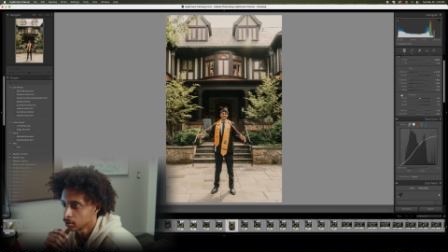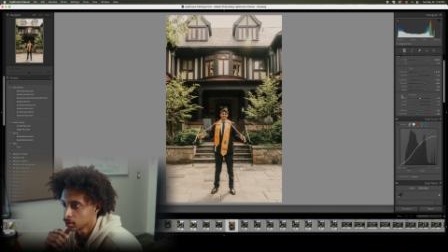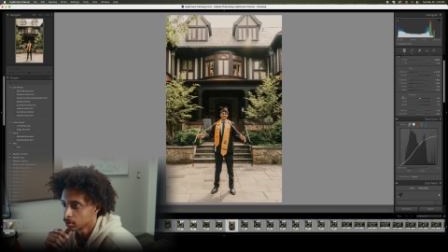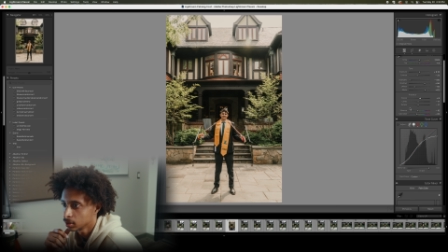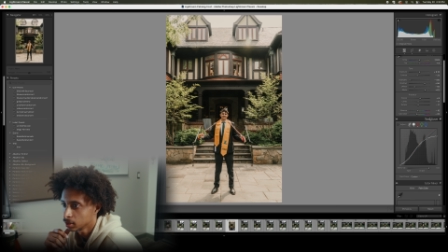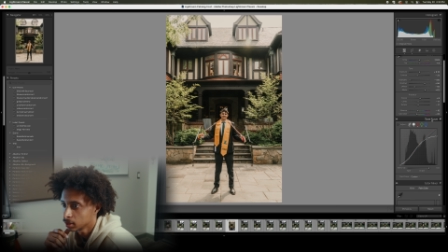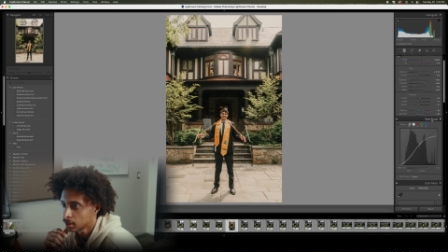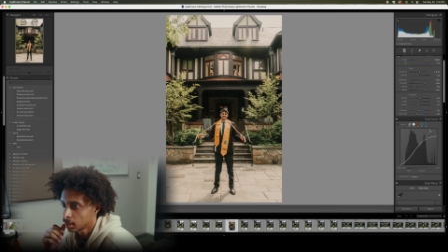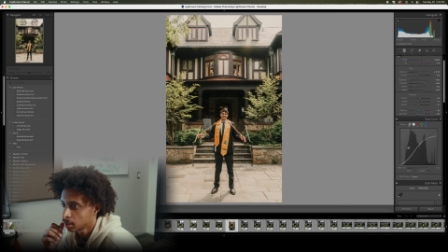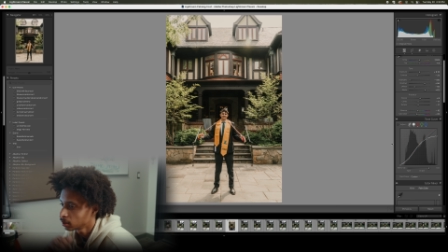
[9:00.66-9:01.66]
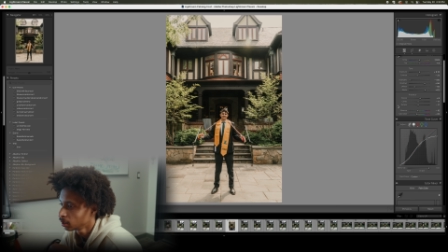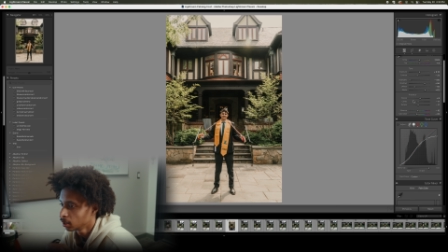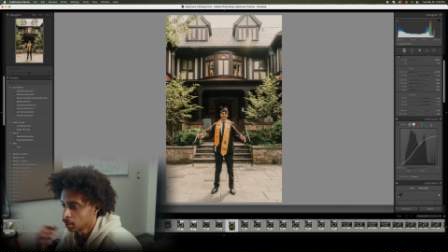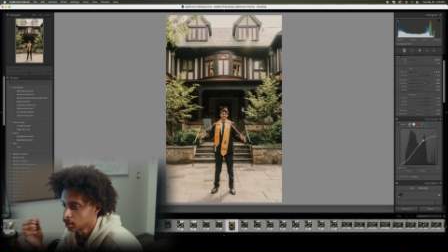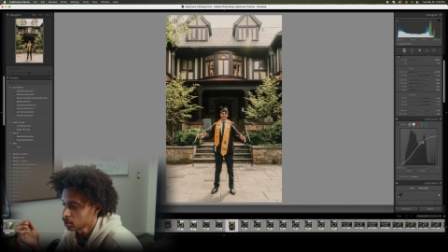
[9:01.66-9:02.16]
or something like that.
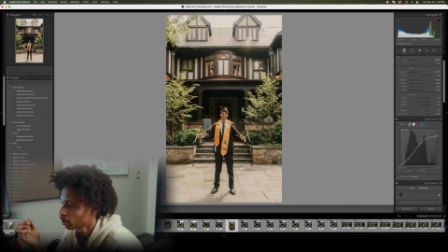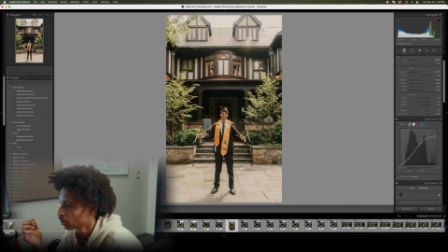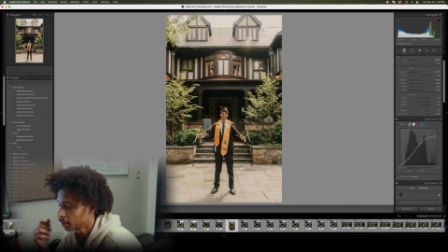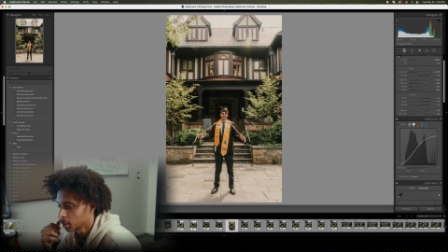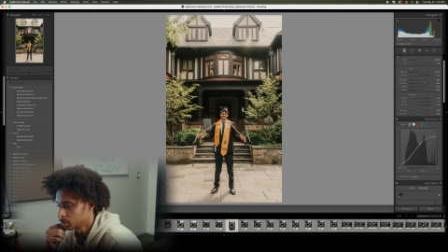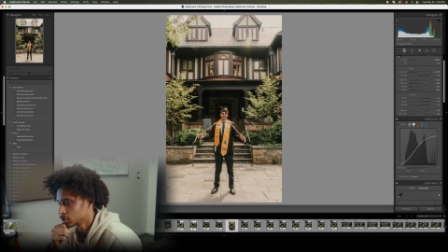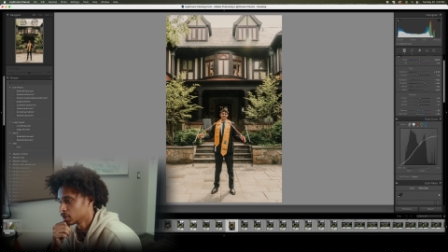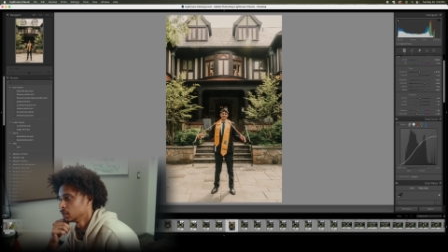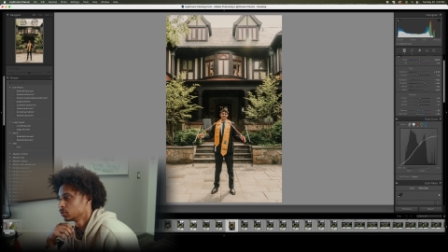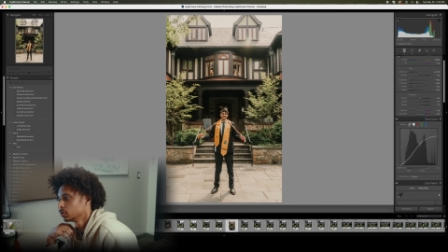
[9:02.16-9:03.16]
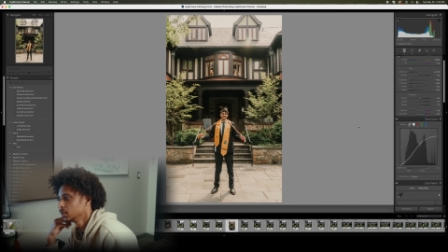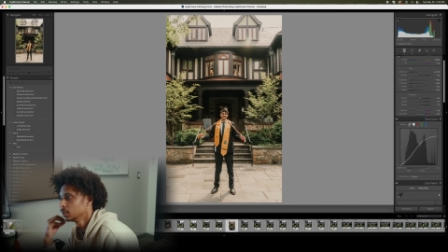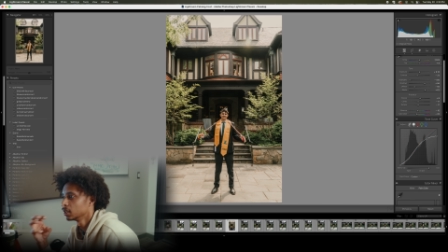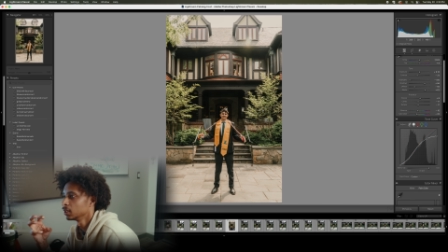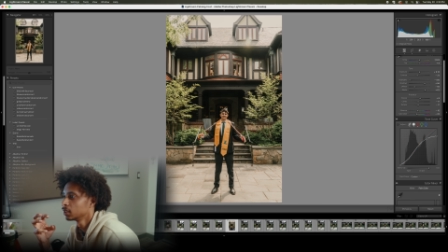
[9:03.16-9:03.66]
And this is all like arbitrary. It's really
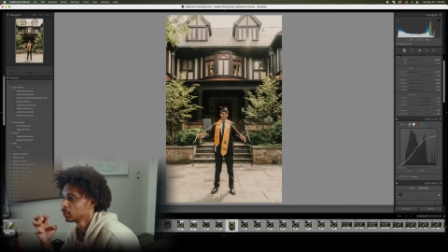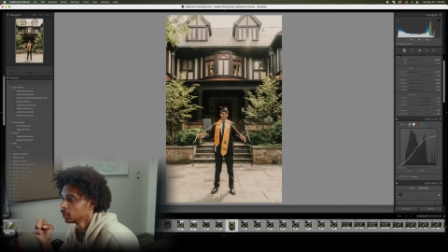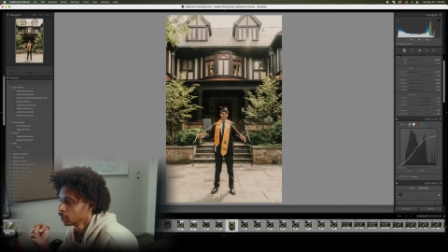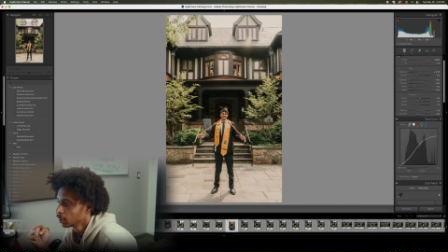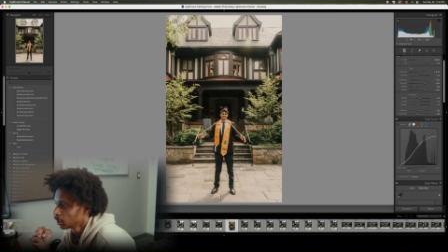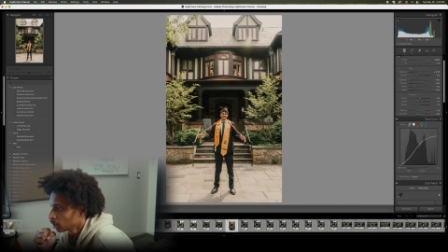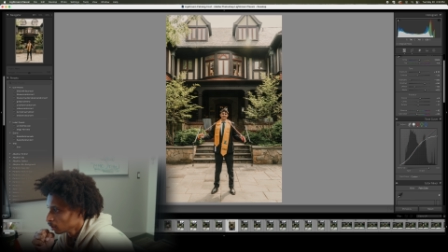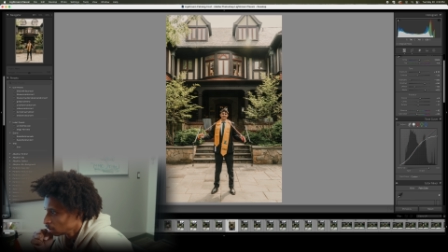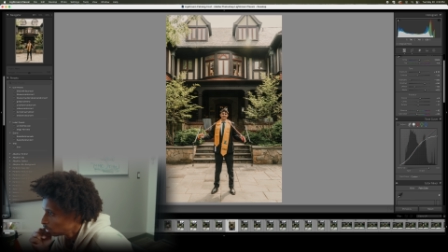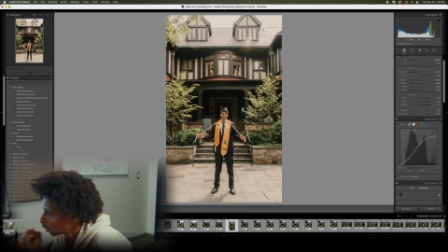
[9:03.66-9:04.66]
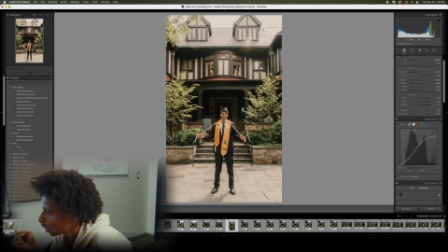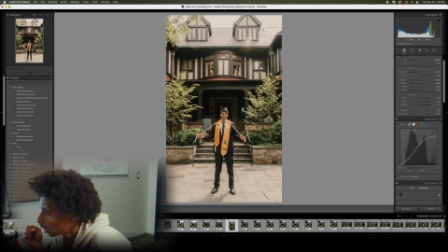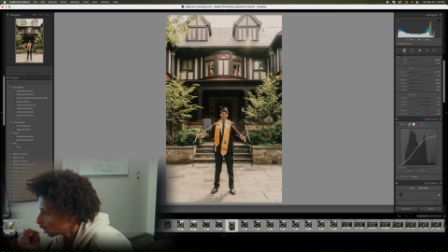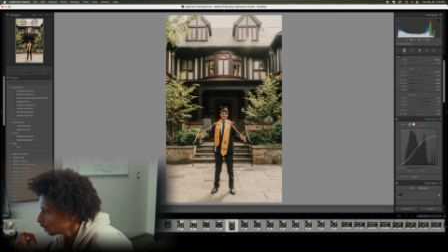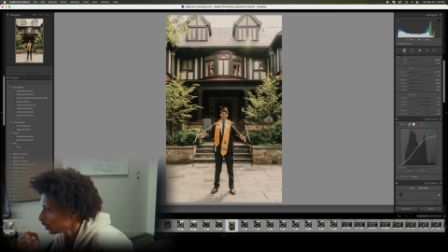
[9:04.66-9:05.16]
like your
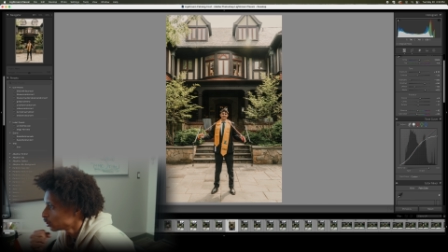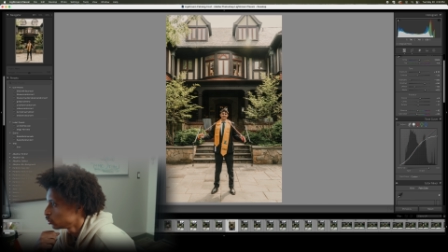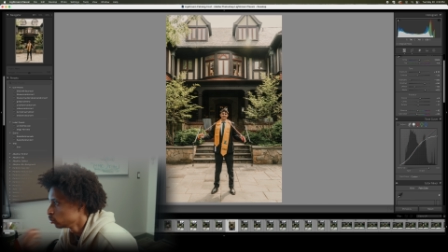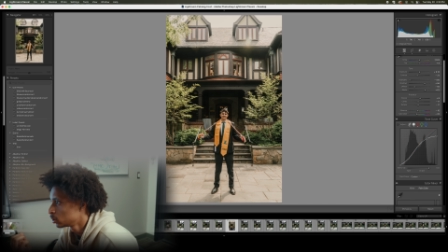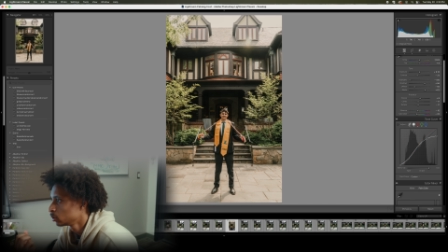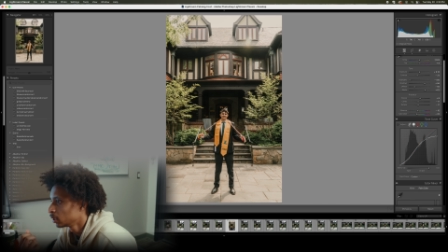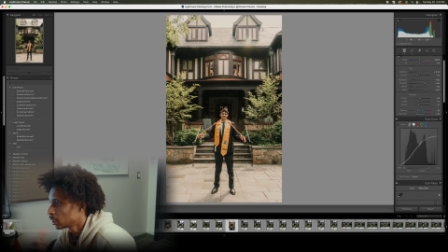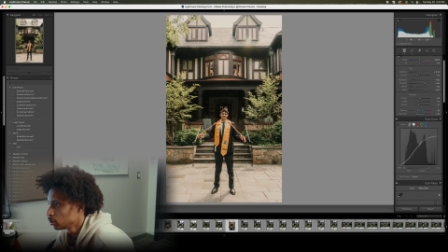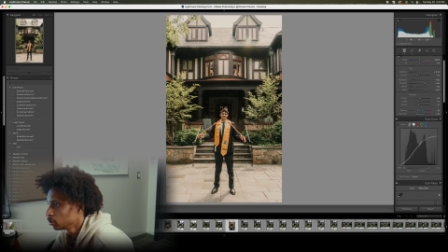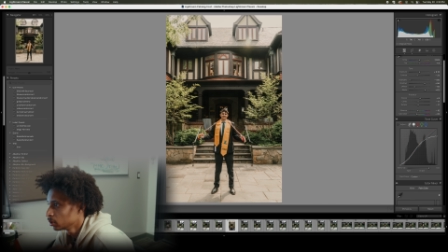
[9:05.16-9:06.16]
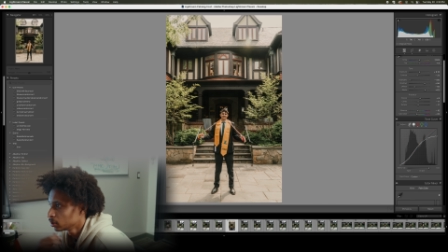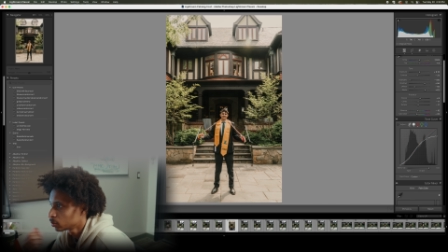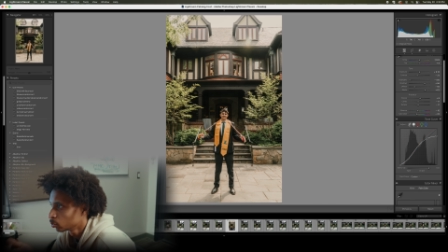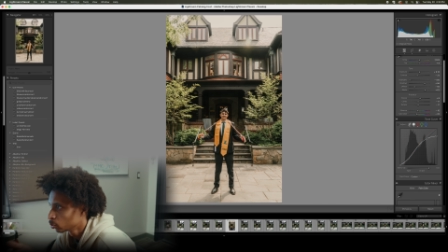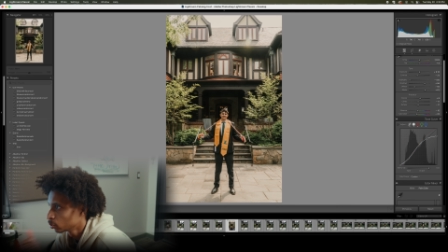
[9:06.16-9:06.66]
eye gets used to it as you do this
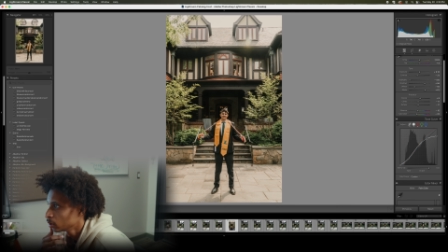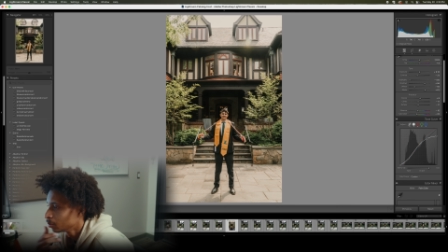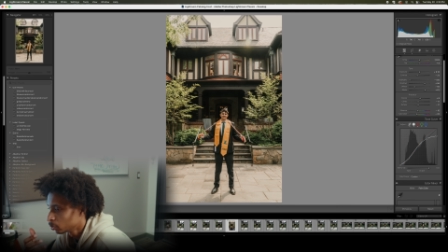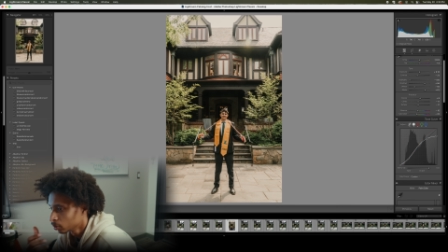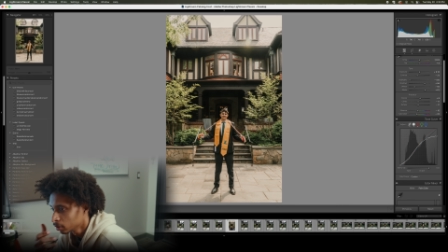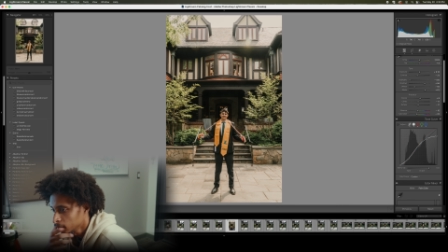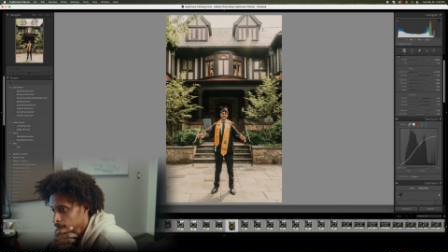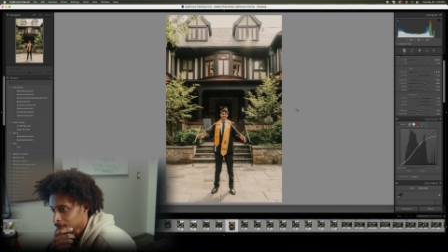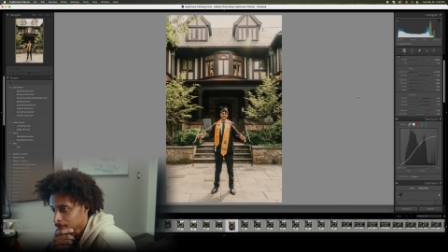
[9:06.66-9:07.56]
more and more.